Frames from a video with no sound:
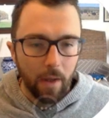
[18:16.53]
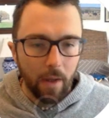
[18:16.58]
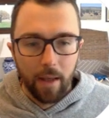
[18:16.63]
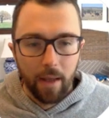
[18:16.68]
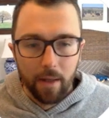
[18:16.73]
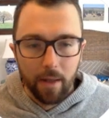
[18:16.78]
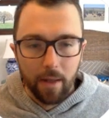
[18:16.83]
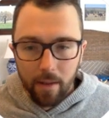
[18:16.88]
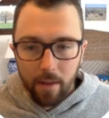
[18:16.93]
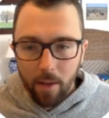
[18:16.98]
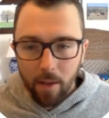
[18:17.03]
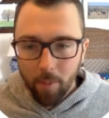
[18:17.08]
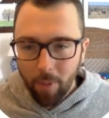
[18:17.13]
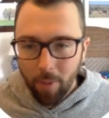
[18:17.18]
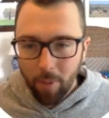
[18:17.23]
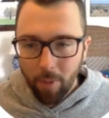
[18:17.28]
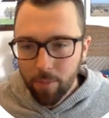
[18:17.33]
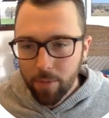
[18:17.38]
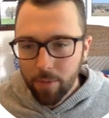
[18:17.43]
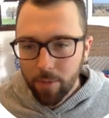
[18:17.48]
And in the
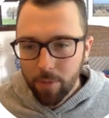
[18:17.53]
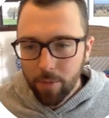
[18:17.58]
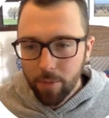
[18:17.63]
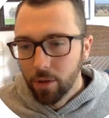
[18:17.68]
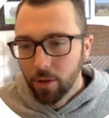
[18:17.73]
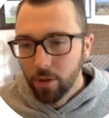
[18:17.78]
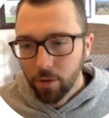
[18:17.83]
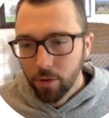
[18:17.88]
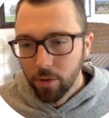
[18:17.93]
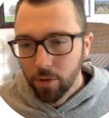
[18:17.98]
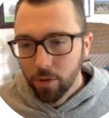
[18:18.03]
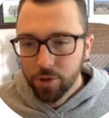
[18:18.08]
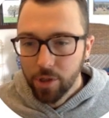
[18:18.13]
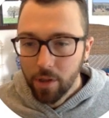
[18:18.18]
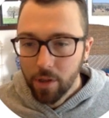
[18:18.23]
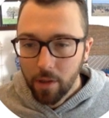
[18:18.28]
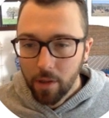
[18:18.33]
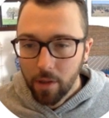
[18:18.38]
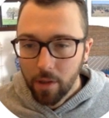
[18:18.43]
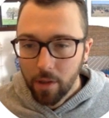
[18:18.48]
paper's
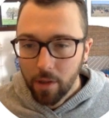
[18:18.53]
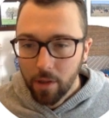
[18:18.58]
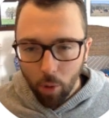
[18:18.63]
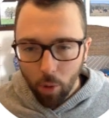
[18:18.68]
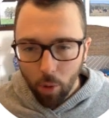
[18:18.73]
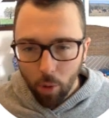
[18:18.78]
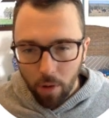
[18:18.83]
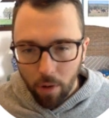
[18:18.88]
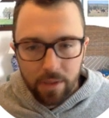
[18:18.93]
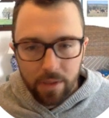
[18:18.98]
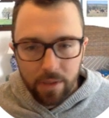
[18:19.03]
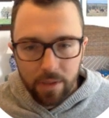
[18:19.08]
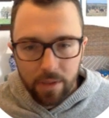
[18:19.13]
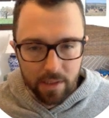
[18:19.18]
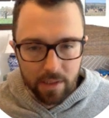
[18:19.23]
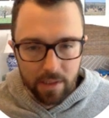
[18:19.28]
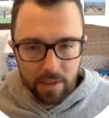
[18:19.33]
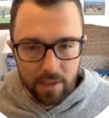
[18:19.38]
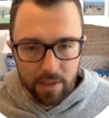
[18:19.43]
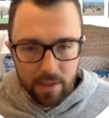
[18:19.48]
conclusion, they go on to
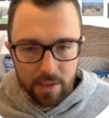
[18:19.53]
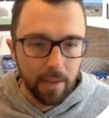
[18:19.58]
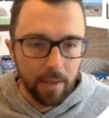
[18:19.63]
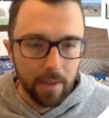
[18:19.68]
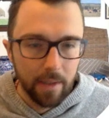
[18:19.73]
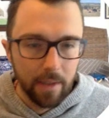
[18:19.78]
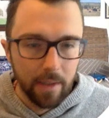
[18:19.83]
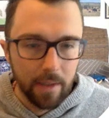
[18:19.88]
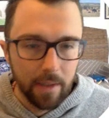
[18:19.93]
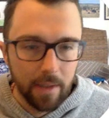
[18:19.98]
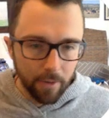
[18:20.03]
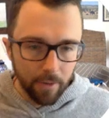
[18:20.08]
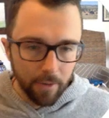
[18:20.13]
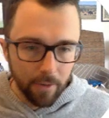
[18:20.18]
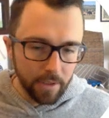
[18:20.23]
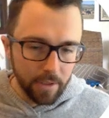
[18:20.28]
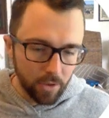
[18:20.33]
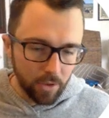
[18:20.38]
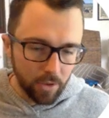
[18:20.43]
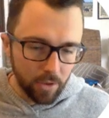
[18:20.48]
say that there
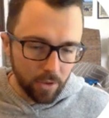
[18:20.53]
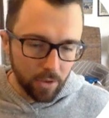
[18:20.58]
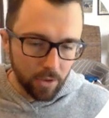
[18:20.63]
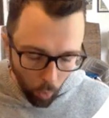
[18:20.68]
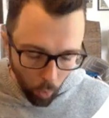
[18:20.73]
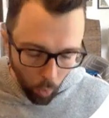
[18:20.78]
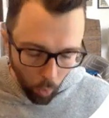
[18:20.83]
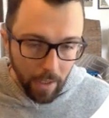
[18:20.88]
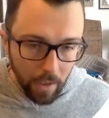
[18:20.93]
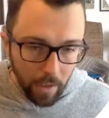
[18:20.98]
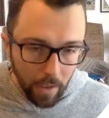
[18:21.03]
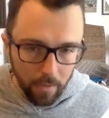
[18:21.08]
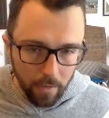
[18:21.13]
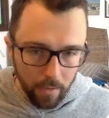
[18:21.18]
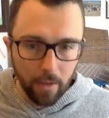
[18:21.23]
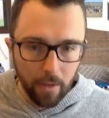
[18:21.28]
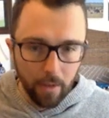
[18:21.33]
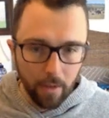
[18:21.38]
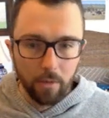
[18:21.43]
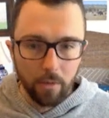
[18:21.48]
is quite
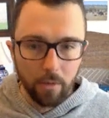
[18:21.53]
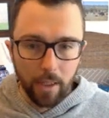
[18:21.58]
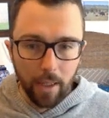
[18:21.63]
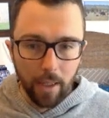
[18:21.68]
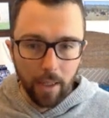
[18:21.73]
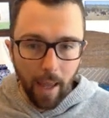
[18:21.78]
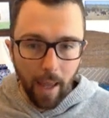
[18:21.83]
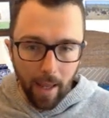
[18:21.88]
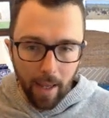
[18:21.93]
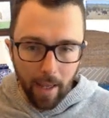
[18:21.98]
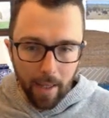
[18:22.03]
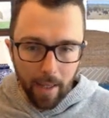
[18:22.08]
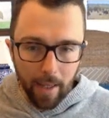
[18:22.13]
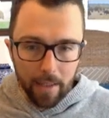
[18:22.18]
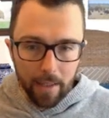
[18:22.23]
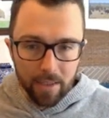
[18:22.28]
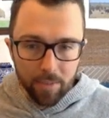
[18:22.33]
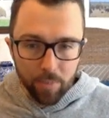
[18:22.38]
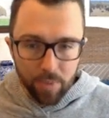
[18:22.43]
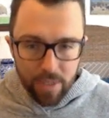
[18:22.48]
clearly
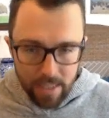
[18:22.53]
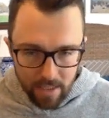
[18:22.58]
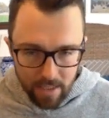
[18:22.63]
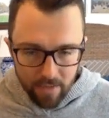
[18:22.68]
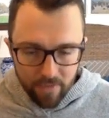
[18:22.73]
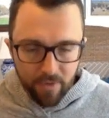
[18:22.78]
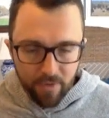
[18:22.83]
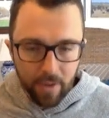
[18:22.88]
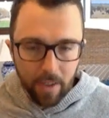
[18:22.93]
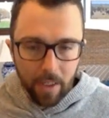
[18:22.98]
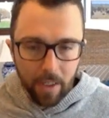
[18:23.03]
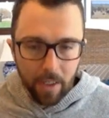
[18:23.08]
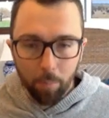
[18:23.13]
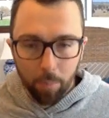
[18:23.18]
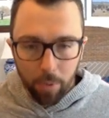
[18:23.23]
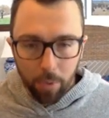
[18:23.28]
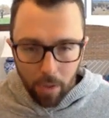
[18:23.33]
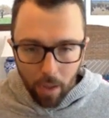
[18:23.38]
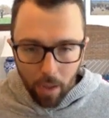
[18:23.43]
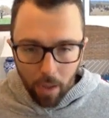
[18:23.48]
a specific
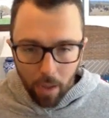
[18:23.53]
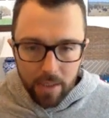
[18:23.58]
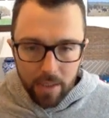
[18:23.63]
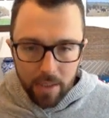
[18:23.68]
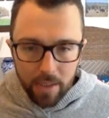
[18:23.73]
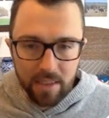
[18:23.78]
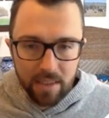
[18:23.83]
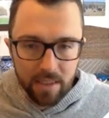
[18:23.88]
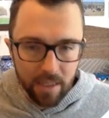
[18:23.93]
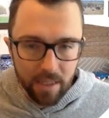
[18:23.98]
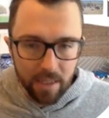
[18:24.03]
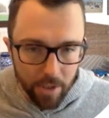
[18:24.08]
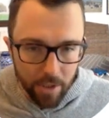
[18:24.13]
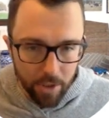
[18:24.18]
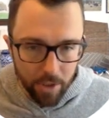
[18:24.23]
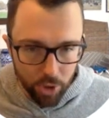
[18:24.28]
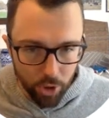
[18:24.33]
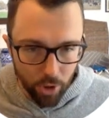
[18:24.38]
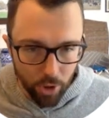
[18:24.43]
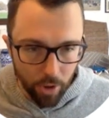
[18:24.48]
blood
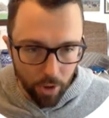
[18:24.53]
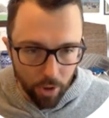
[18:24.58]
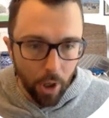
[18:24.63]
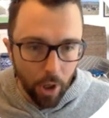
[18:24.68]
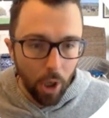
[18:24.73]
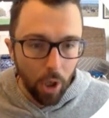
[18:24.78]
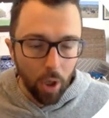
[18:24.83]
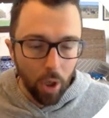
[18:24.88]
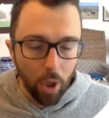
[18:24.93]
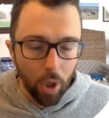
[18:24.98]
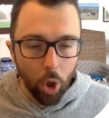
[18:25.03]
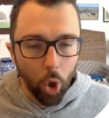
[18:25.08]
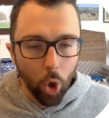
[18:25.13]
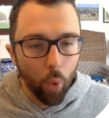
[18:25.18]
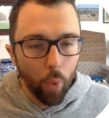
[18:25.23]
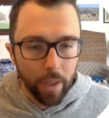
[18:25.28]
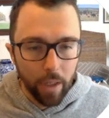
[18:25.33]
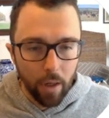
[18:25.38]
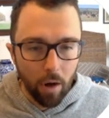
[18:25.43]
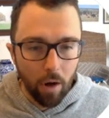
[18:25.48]
signature
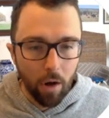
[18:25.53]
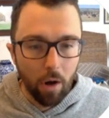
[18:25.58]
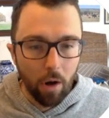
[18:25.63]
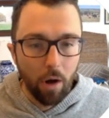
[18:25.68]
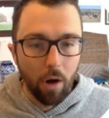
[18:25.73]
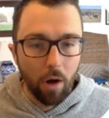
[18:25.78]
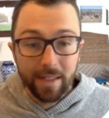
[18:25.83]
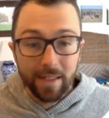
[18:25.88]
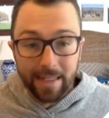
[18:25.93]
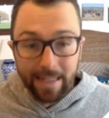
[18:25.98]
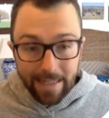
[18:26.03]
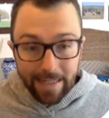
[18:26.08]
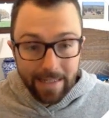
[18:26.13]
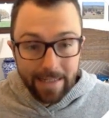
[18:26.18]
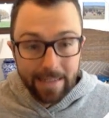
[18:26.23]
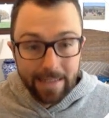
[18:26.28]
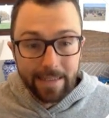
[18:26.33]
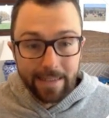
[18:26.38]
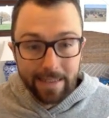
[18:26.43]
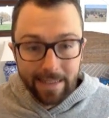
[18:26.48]
going on
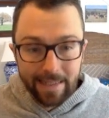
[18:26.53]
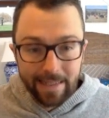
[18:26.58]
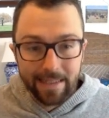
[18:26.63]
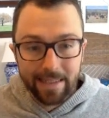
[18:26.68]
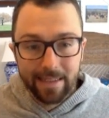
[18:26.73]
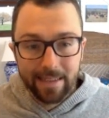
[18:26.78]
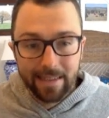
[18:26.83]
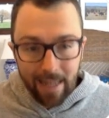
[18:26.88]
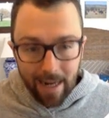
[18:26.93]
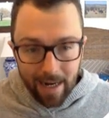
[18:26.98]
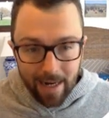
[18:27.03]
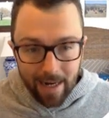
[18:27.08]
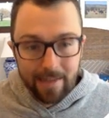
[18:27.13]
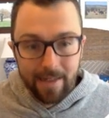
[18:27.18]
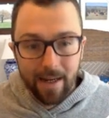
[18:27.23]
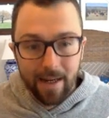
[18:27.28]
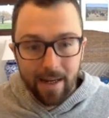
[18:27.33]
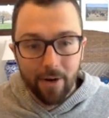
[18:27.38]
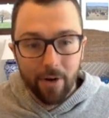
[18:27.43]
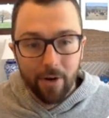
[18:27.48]
in this
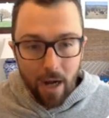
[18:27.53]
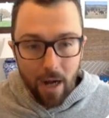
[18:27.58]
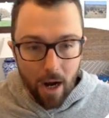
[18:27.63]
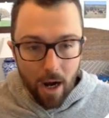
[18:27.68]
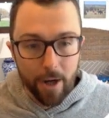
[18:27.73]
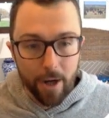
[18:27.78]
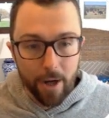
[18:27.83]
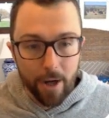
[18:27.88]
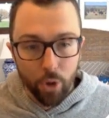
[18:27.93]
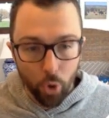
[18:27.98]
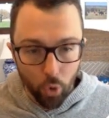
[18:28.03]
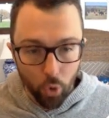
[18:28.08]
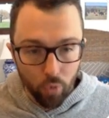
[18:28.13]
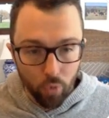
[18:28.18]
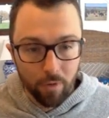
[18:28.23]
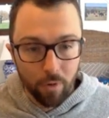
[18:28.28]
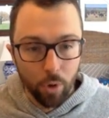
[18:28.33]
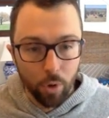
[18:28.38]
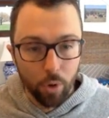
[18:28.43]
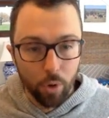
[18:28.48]
secondary iron
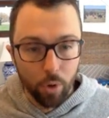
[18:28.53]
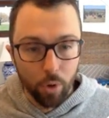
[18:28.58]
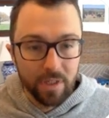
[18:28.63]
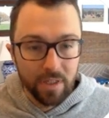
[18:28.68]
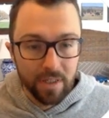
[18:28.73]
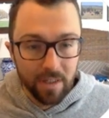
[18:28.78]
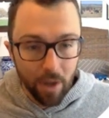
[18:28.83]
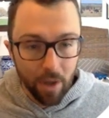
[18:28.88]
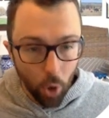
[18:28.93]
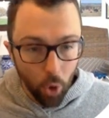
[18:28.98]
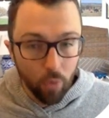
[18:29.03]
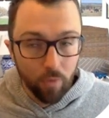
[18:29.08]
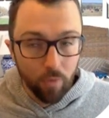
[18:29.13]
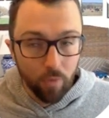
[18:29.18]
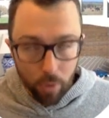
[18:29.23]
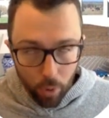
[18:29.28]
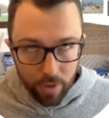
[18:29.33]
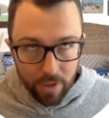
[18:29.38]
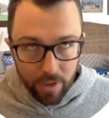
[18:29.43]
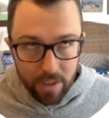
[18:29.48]

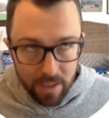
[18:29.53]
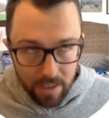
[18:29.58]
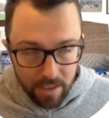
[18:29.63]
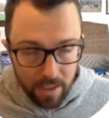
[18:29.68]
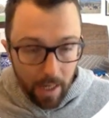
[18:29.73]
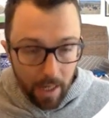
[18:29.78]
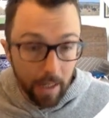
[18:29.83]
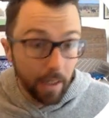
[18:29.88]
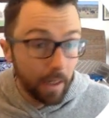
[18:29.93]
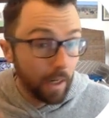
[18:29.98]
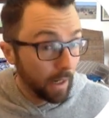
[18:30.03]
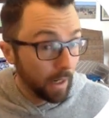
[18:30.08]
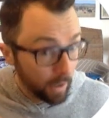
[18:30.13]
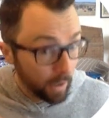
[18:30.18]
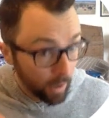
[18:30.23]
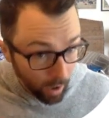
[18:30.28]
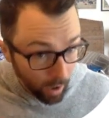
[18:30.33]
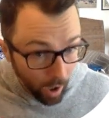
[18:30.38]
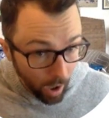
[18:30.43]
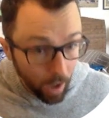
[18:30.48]
overloaded state.
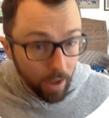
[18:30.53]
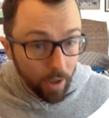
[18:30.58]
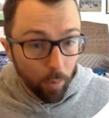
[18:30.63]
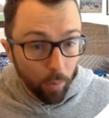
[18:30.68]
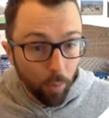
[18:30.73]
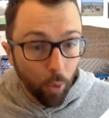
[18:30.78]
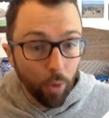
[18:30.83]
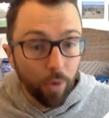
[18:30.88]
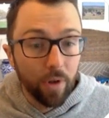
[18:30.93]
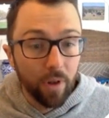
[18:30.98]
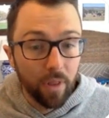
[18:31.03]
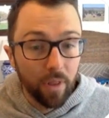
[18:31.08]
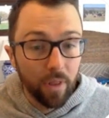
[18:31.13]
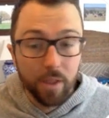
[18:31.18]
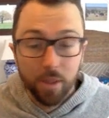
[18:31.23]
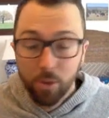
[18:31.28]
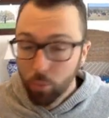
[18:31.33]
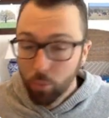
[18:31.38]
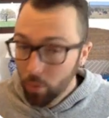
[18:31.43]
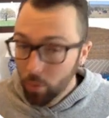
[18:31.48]
An important
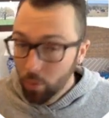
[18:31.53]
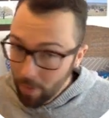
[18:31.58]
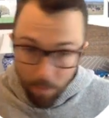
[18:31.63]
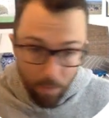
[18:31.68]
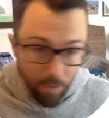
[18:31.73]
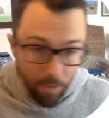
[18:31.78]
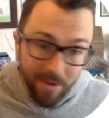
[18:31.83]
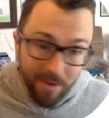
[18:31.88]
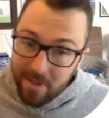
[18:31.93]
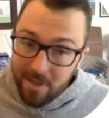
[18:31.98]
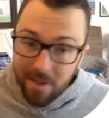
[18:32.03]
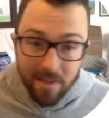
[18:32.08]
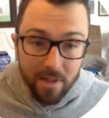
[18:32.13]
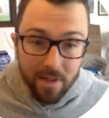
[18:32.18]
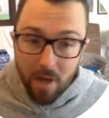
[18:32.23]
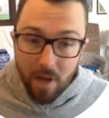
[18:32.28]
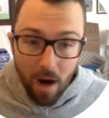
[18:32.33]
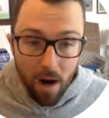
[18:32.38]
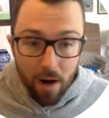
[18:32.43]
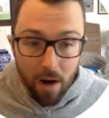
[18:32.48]
thing to remember, this is
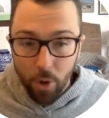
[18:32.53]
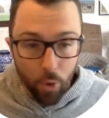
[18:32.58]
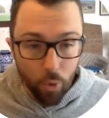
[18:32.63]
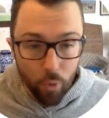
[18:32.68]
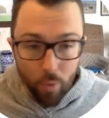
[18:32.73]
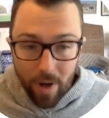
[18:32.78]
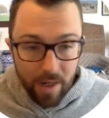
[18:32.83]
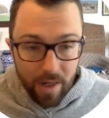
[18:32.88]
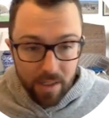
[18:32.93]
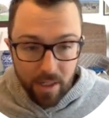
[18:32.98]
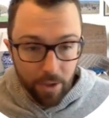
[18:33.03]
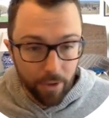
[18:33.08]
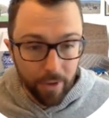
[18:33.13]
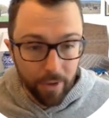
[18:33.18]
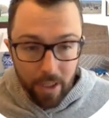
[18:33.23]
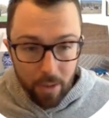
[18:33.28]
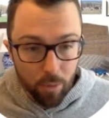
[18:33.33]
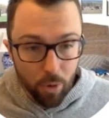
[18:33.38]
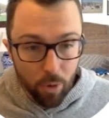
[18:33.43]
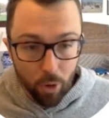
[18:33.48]
not hereditary
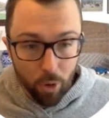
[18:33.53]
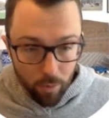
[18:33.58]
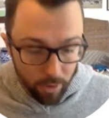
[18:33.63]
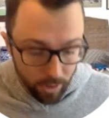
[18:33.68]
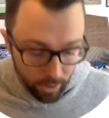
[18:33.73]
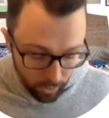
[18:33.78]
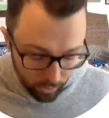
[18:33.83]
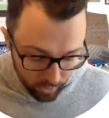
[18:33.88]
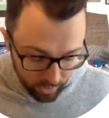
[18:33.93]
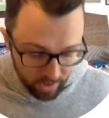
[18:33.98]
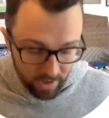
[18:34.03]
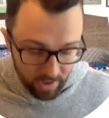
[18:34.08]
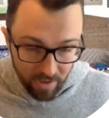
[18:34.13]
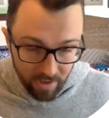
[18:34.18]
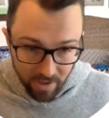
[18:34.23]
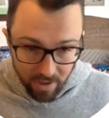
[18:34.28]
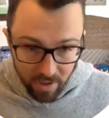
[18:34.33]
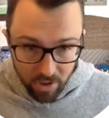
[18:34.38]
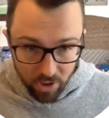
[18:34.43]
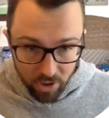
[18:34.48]
hemochromatosis.
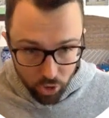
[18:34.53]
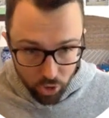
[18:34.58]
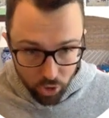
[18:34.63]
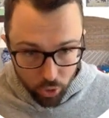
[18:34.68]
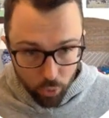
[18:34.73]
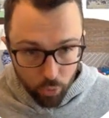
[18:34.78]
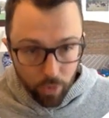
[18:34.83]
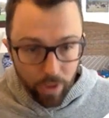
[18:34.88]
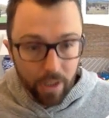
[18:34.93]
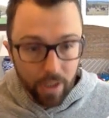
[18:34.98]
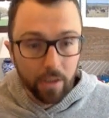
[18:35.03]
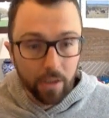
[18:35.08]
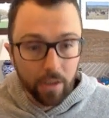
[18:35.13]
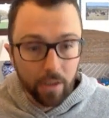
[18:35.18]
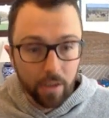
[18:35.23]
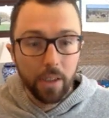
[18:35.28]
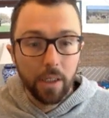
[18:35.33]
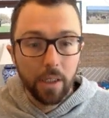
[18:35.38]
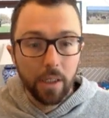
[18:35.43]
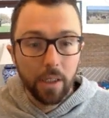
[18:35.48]
This is
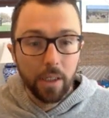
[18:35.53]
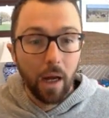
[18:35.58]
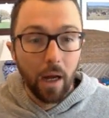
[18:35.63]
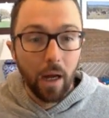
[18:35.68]
strictly